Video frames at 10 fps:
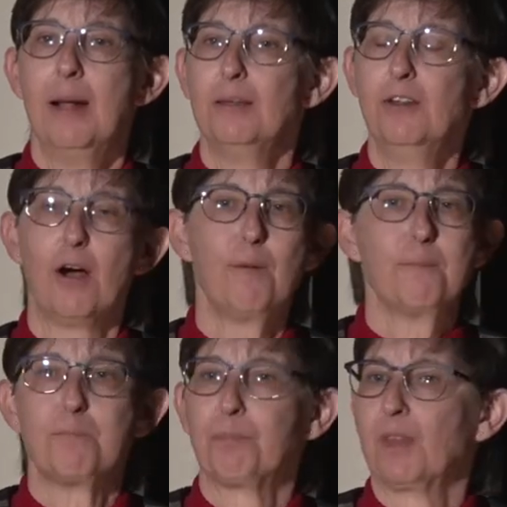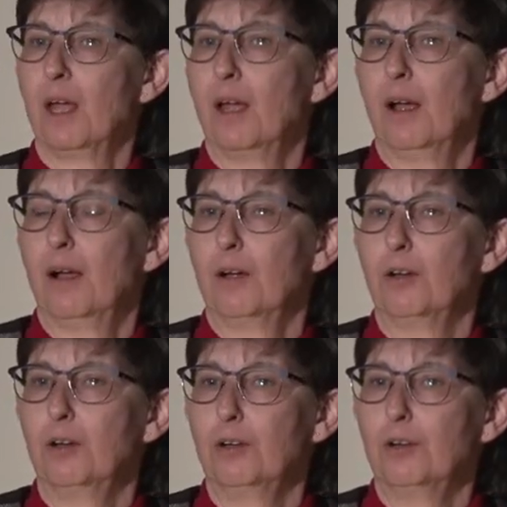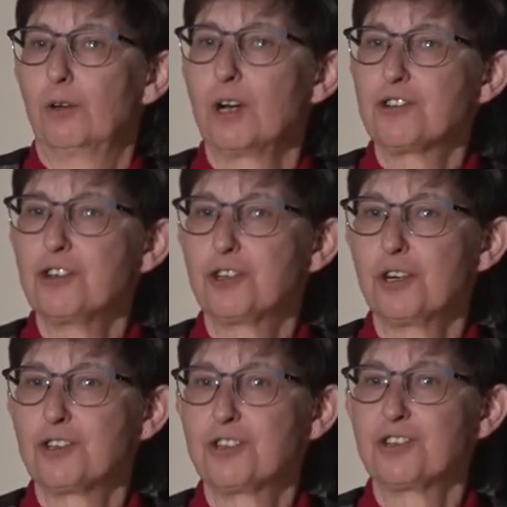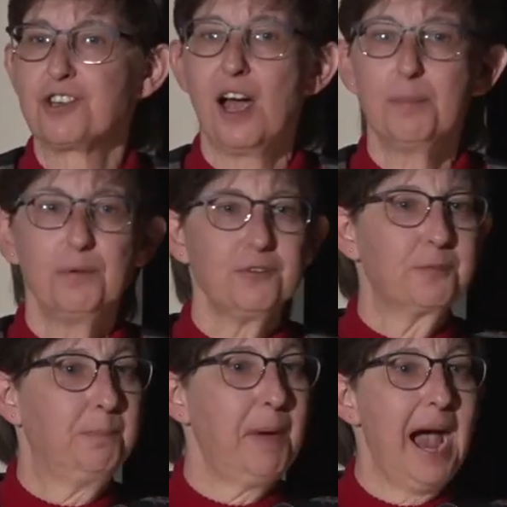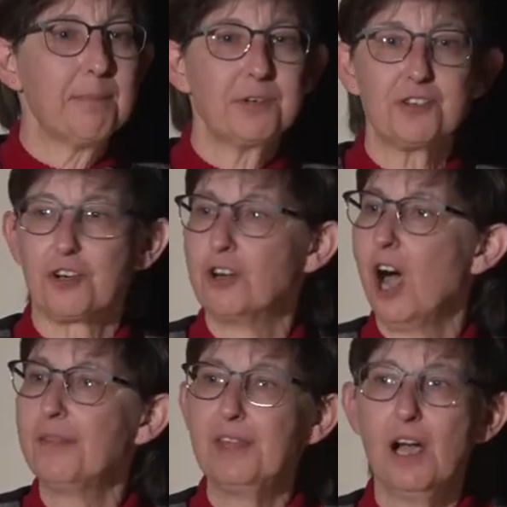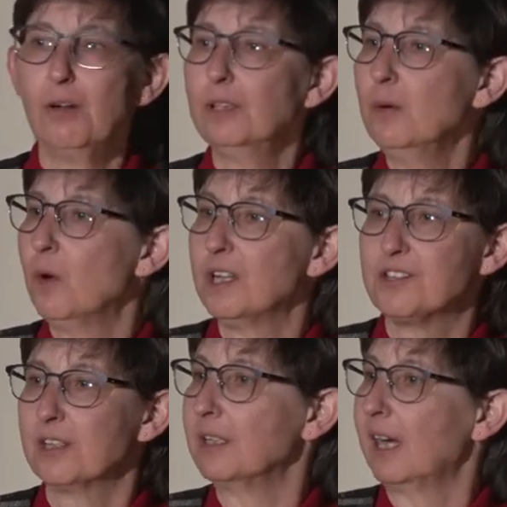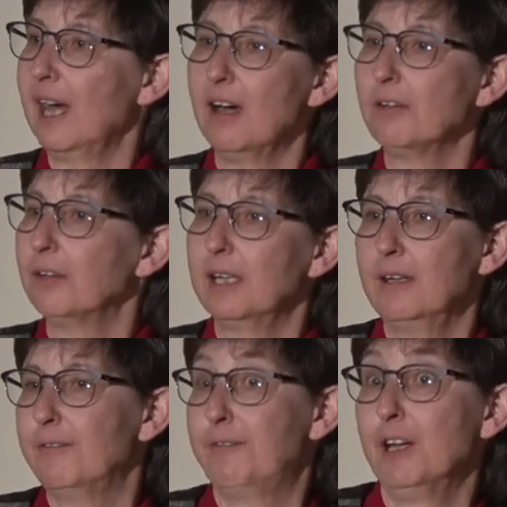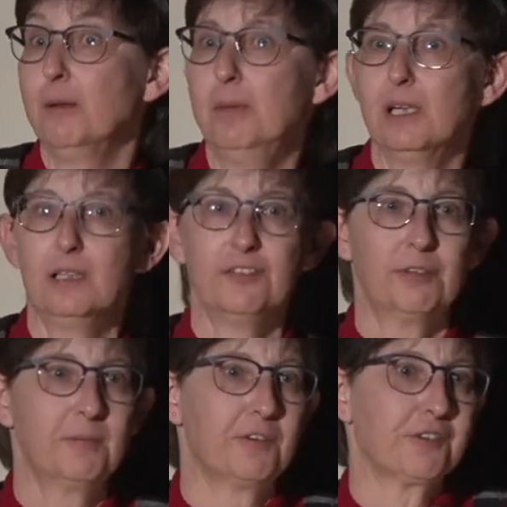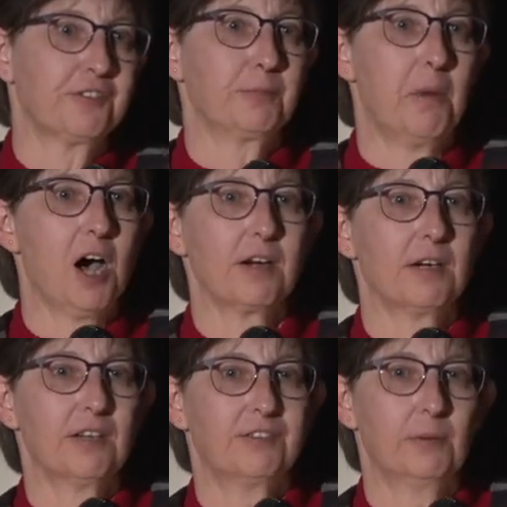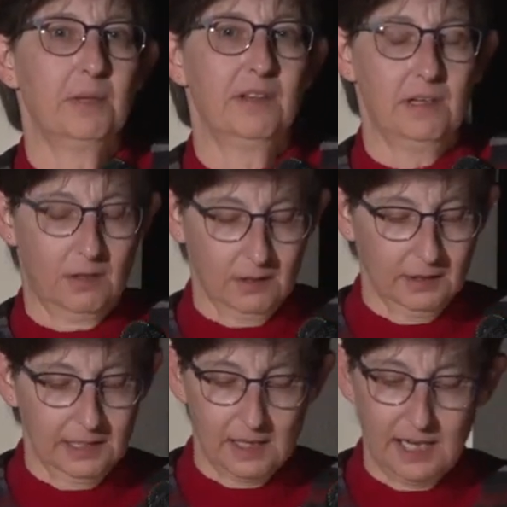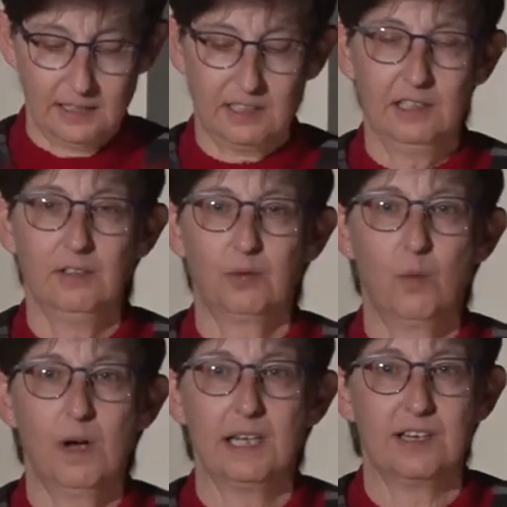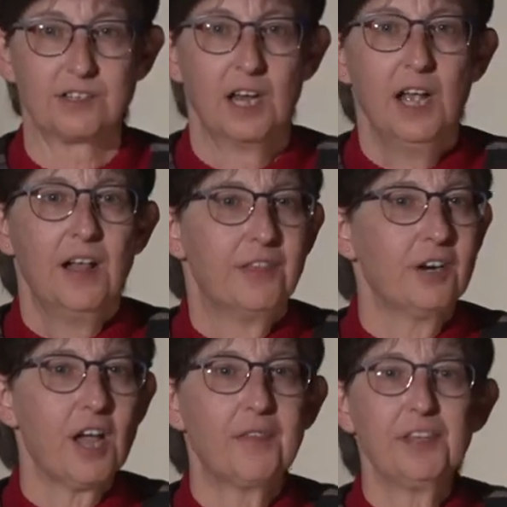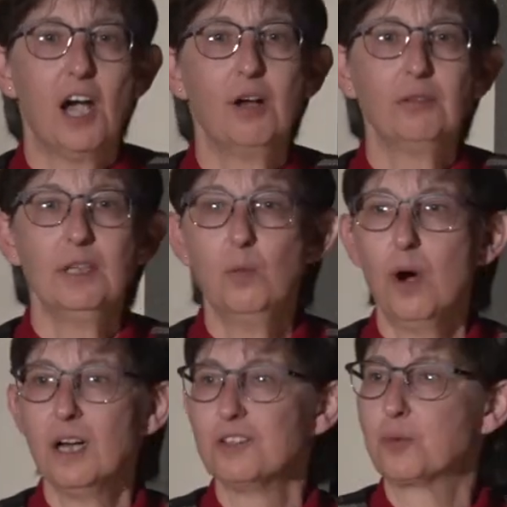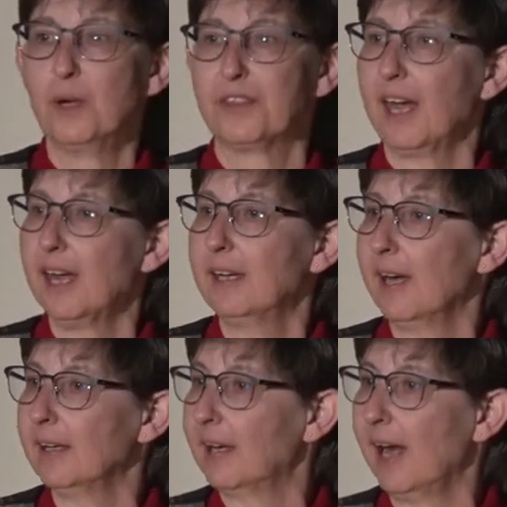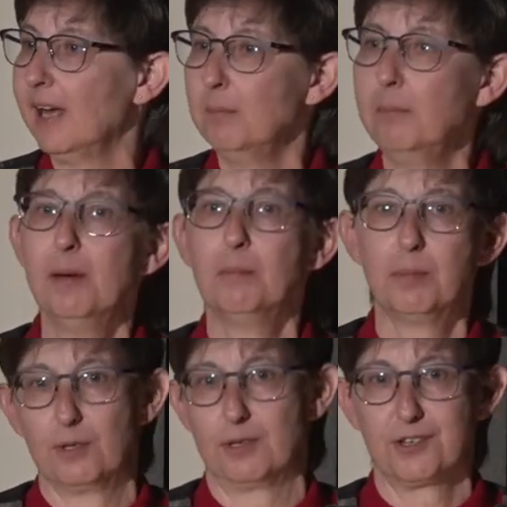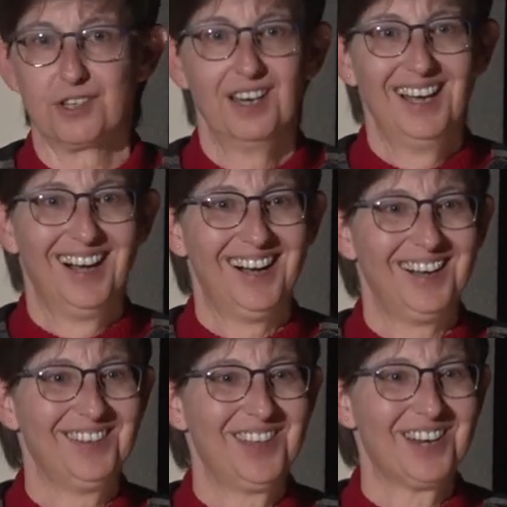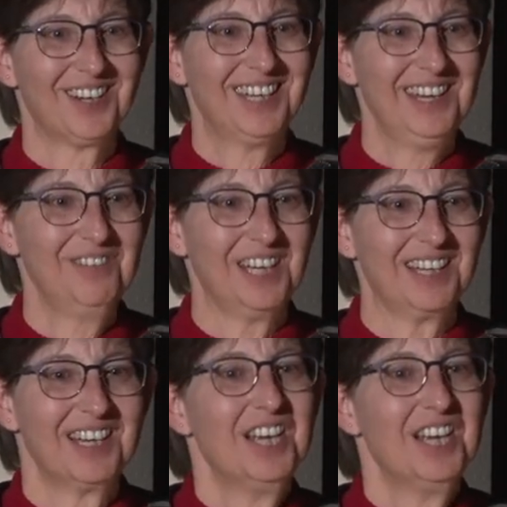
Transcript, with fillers: You know, Christian church disciples, Baptists, are not the only ones encountering fundamentalism versus modernism in the early 1920s. They're not the only ones with KKK members uh, that are giving.